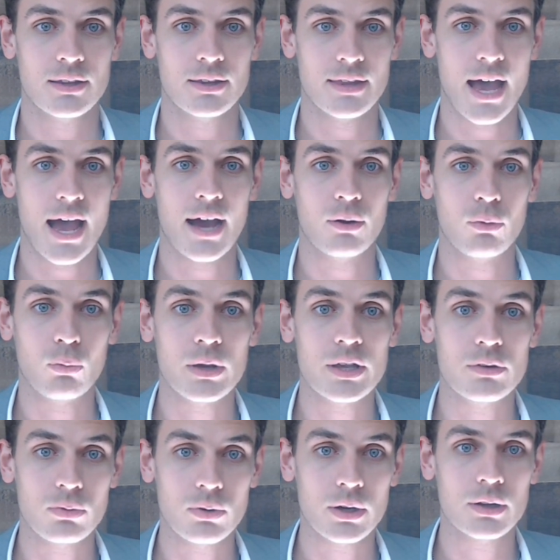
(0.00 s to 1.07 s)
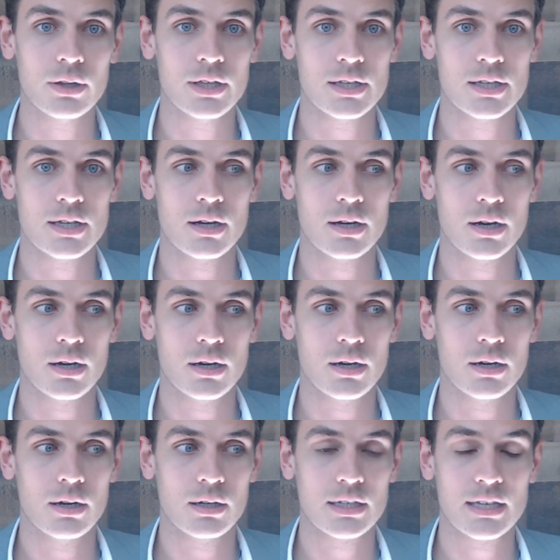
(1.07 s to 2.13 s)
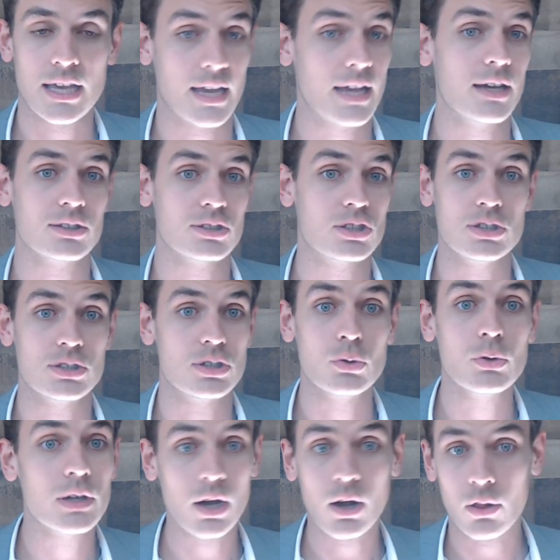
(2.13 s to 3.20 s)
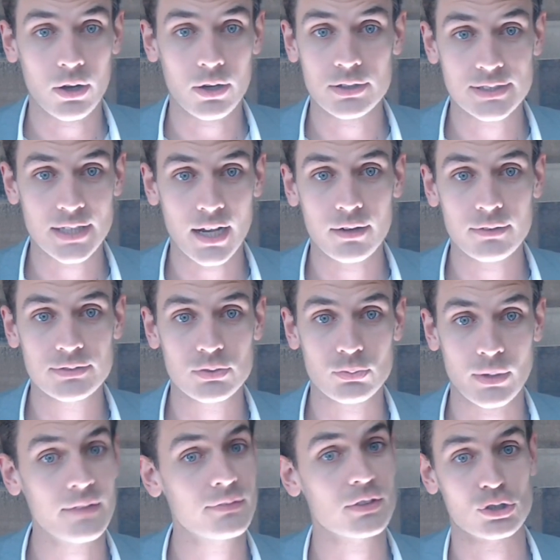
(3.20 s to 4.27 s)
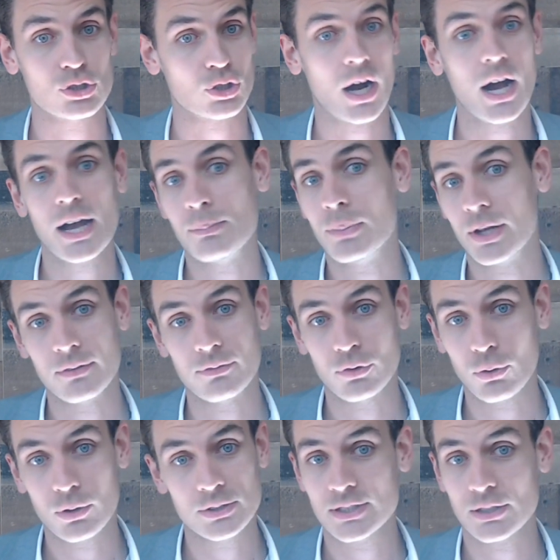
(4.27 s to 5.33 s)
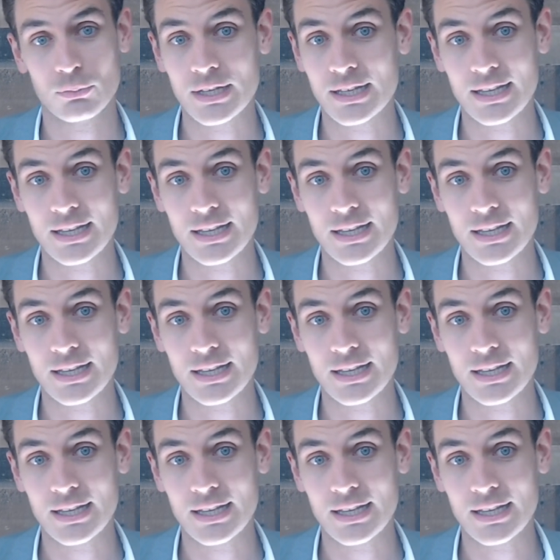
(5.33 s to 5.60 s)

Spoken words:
that we really can't do it all ourselves. We have to try, but of course we